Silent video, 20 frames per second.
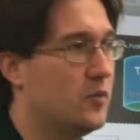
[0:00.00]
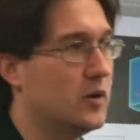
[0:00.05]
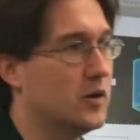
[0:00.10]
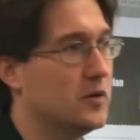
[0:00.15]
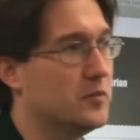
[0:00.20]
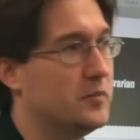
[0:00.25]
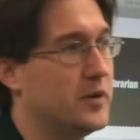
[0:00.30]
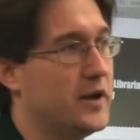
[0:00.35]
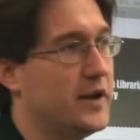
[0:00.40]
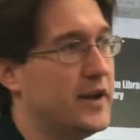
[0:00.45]

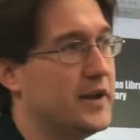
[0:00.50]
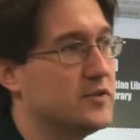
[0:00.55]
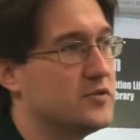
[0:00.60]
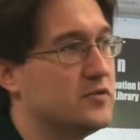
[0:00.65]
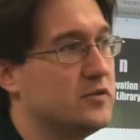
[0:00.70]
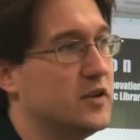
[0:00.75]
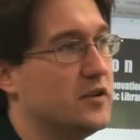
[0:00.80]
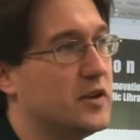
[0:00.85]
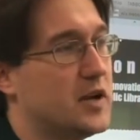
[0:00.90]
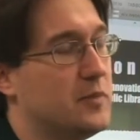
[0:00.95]
by
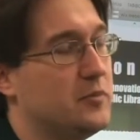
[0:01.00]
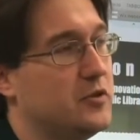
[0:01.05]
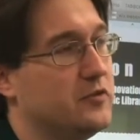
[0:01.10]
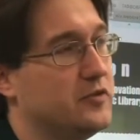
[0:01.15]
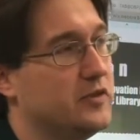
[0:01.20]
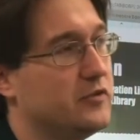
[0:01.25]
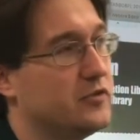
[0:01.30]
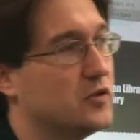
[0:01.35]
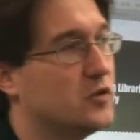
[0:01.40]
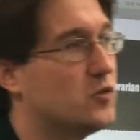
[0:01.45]
answering a couple of
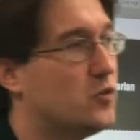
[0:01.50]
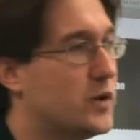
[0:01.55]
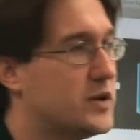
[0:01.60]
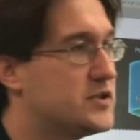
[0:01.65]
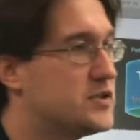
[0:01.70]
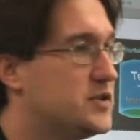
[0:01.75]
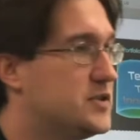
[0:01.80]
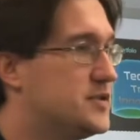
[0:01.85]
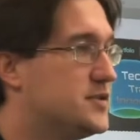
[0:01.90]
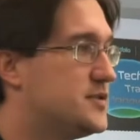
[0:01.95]
different
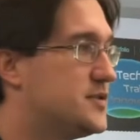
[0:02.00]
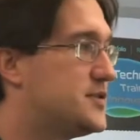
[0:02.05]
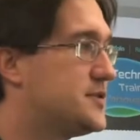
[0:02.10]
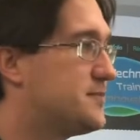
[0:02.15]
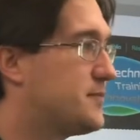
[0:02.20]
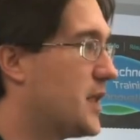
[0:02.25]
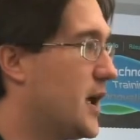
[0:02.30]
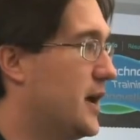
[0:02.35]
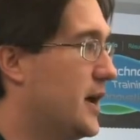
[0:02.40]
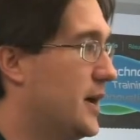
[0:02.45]
questions,
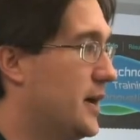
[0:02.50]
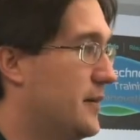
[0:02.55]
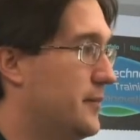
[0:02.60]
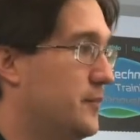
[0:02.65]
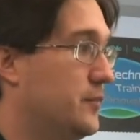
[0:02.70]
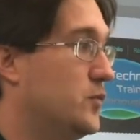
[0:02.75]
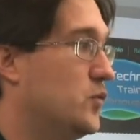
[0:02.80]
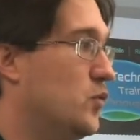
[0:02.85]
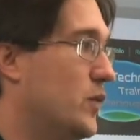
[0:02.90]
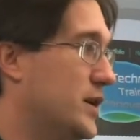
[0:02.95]

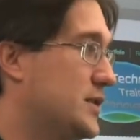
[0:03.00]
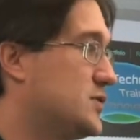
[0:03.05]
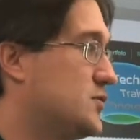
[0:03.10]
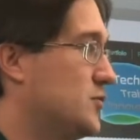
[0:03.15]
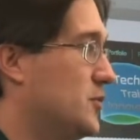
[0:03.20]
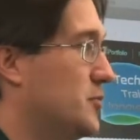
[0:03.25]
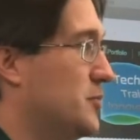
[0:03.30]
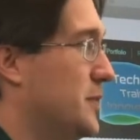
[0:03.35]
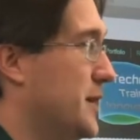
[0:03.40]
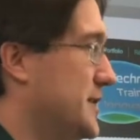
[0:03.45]
Wix
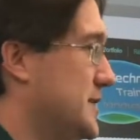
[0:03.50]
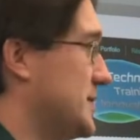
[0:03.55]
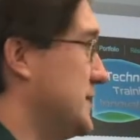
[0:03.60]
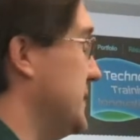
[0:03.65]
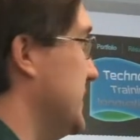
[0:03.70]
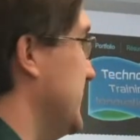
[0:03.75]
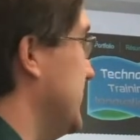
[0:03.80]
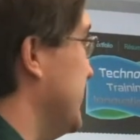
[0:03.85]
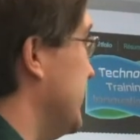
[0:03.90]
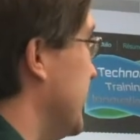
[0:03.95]
will
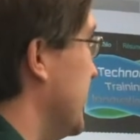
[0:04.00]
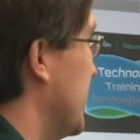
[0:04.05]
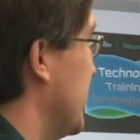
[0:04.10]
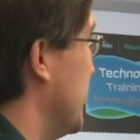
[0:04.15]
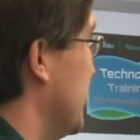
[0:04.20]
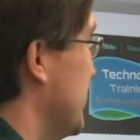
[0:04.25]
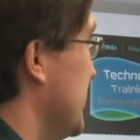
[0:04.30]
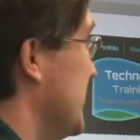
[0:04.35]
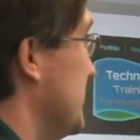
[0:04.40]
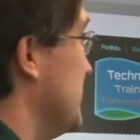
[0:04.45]
basically
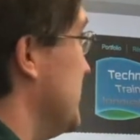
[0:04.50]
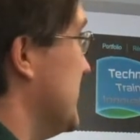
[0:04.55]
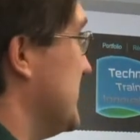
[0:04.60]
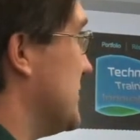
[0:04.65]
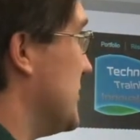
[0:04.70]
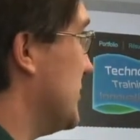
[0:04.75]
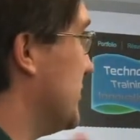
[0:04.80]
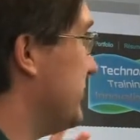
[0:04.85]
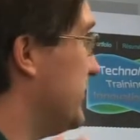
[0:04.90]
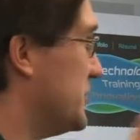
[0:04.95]
use its
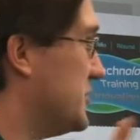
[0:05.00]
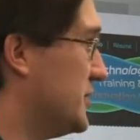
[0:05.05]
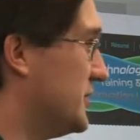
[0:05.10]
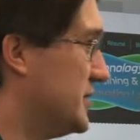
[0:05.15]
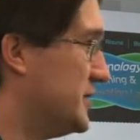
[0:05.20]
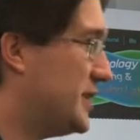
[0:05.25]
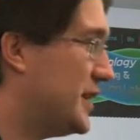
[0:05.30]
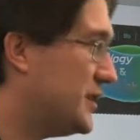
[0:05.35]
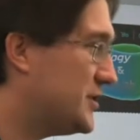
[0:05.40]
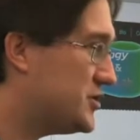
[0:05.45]
artificial
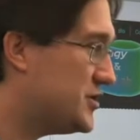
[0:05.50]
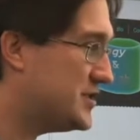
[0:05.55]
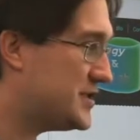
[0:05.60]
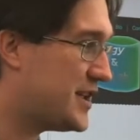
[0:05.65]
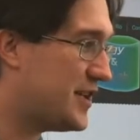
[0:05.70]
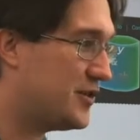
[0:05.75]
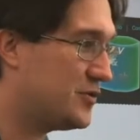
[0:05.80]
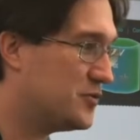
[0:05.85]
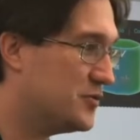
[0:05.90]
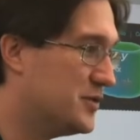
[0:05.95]
intelligence
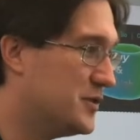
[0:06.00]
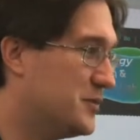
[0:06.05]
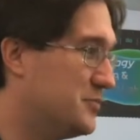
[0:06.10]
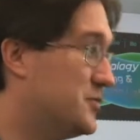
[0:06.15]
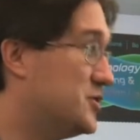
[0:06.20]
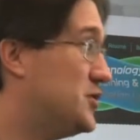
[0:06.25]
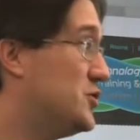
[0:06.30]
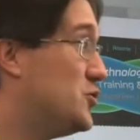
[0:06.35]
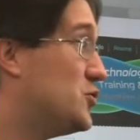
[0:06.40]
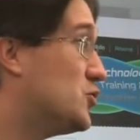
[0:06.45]
algorithm
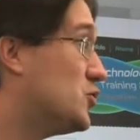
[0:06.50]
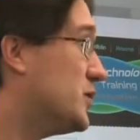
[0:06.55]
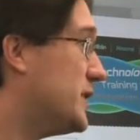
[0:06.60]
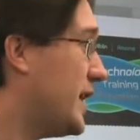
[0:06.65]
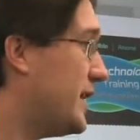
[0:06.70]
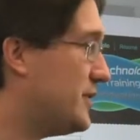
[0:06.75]
to create the